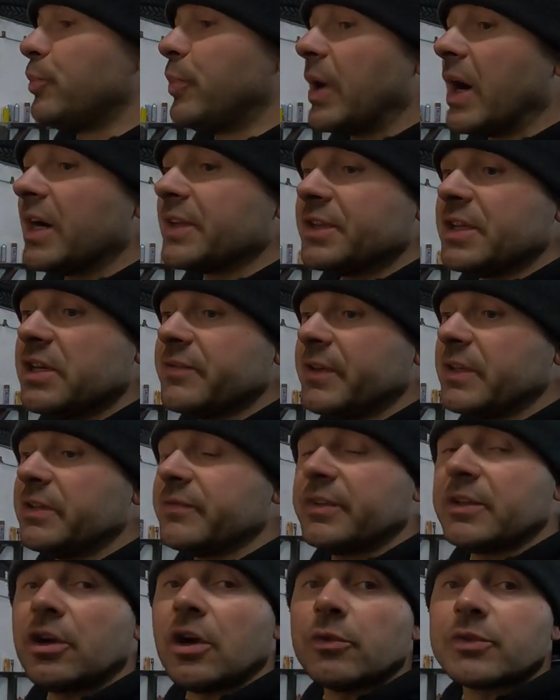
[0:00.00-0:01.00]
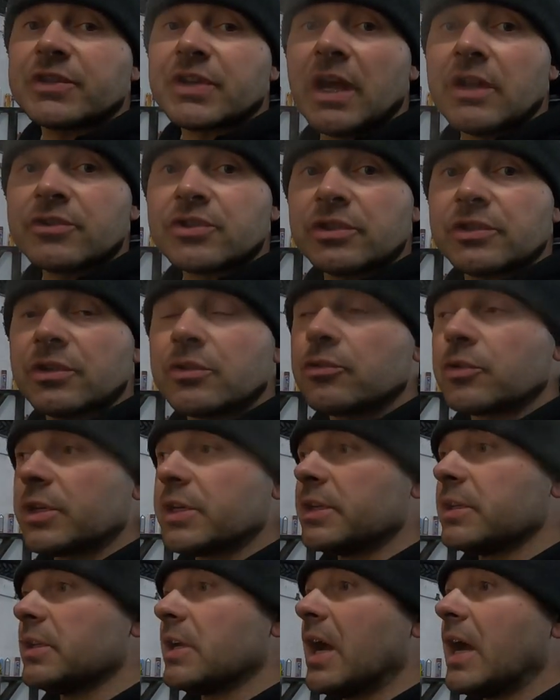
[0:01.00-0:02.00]
But even if it goes 100
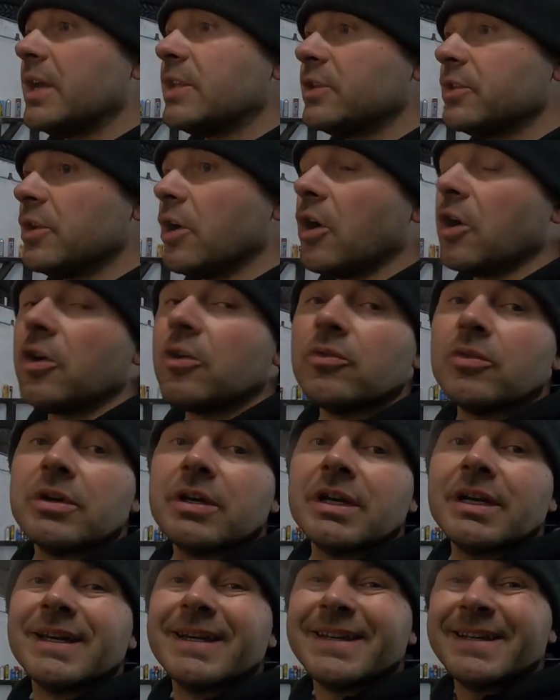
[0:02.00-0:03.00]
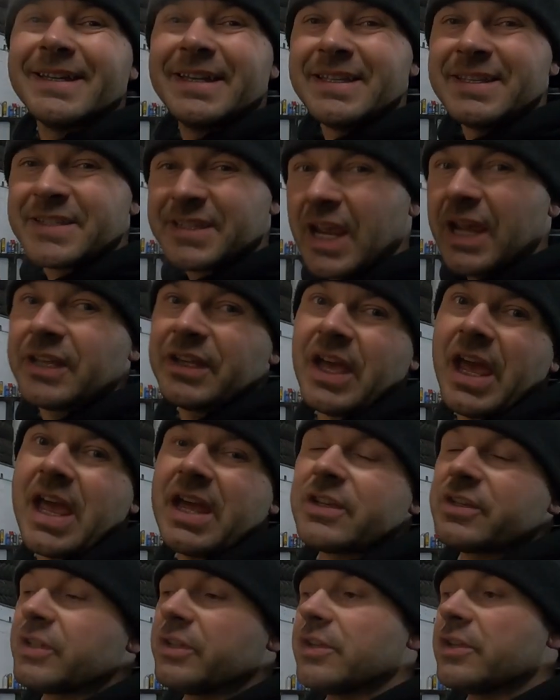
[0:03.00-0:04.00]
degrees, I know inside the
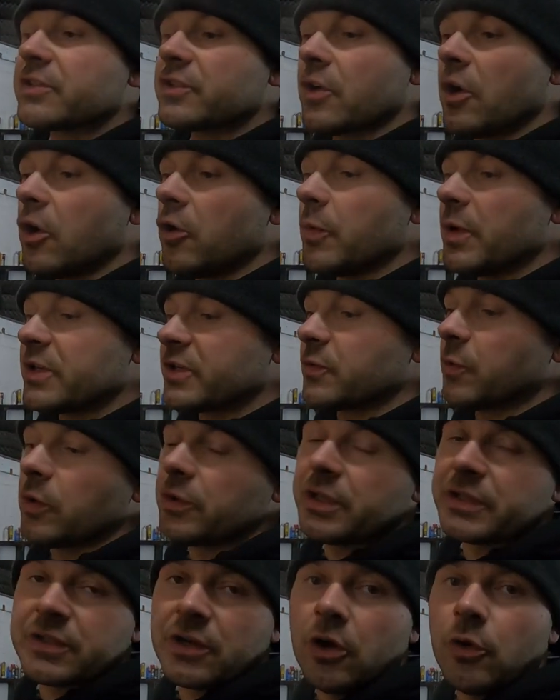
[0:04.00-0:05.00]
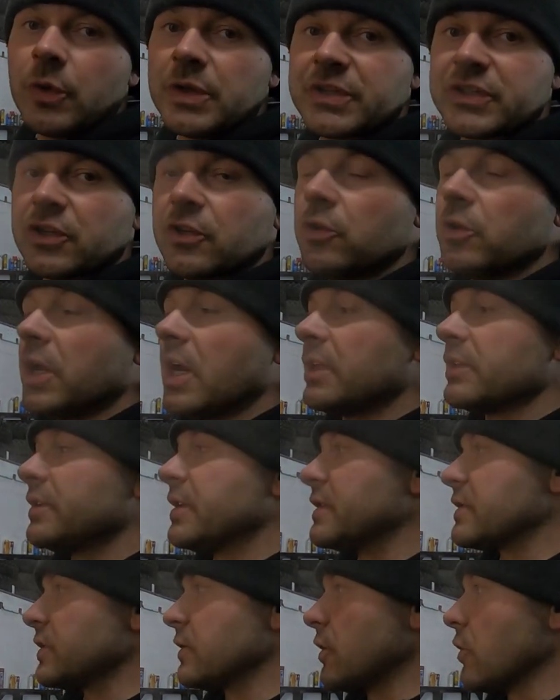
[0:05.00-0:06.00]
engine there's always water, there's always
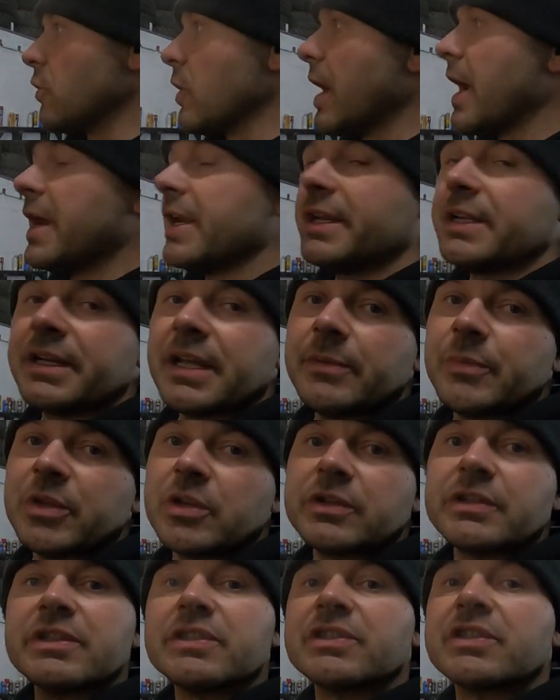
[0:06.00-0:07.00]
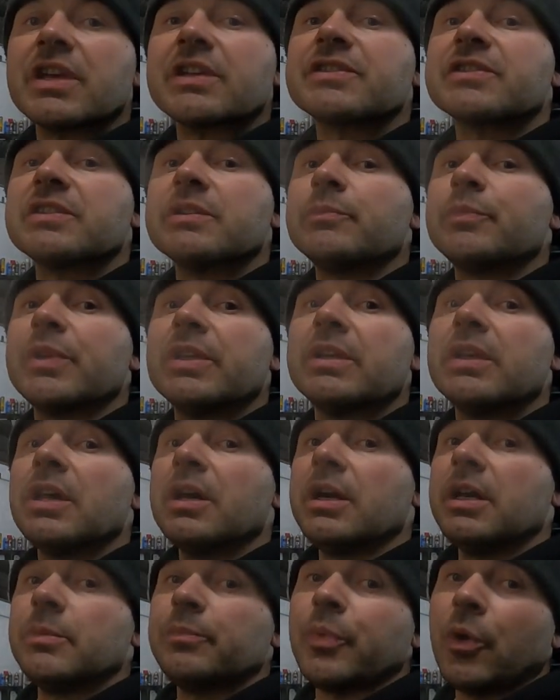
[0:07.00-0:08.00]
coolant, there's no air in there, because it's just simply
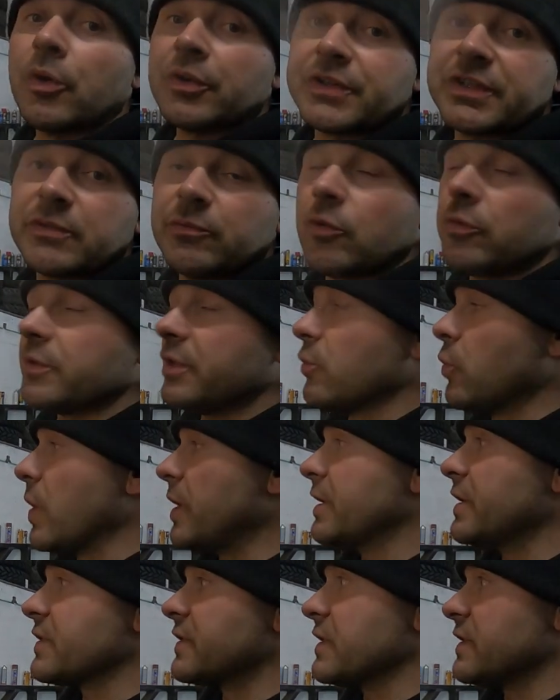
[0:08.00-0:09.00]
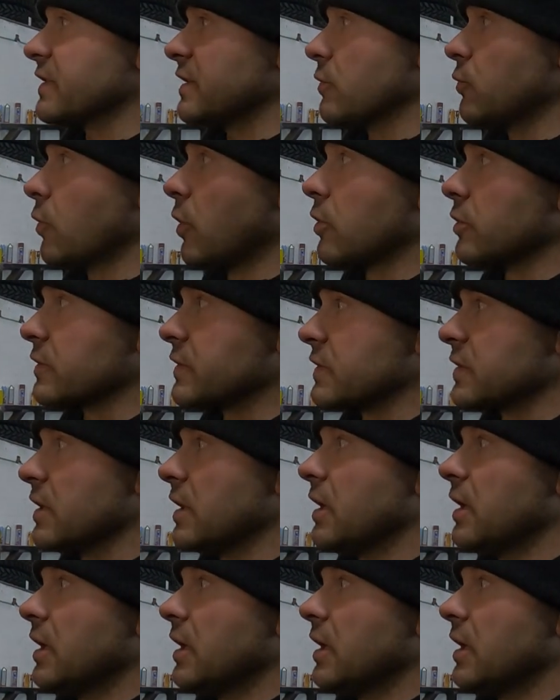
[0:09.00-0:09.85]
impossible the way the system works.